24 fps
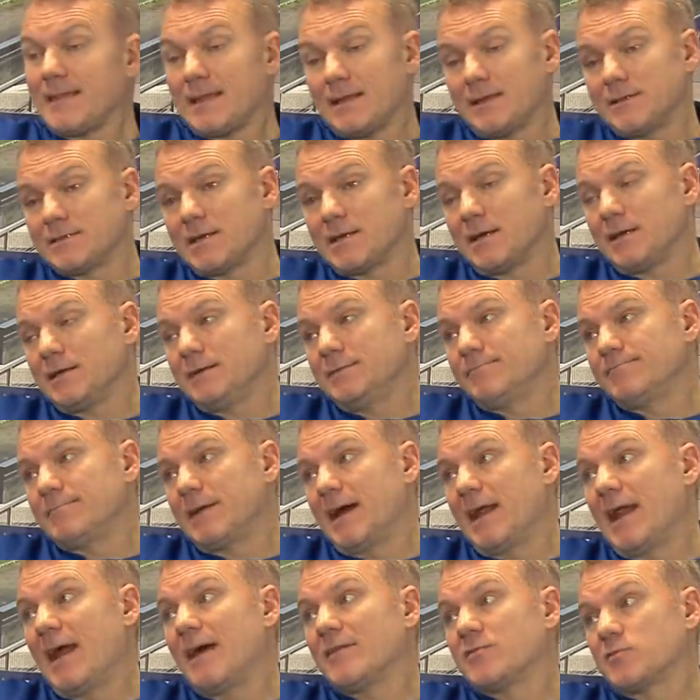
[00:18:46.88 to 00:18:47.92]
Exactly,
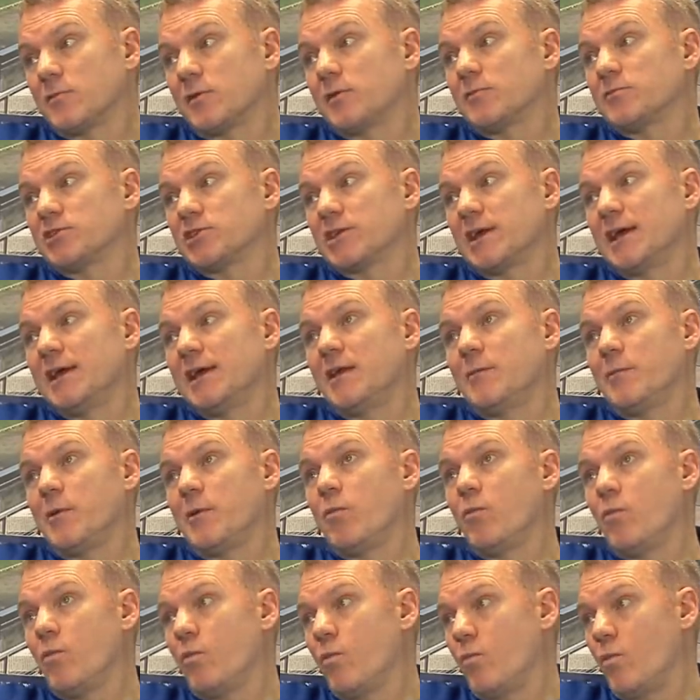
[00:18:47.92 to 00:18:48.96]
and that's what I was saying
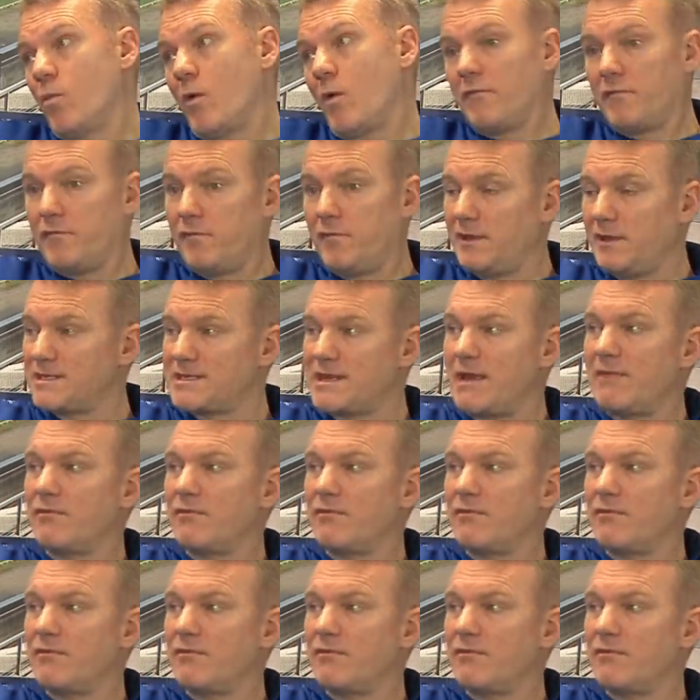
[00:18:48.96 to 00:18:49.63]
about what fits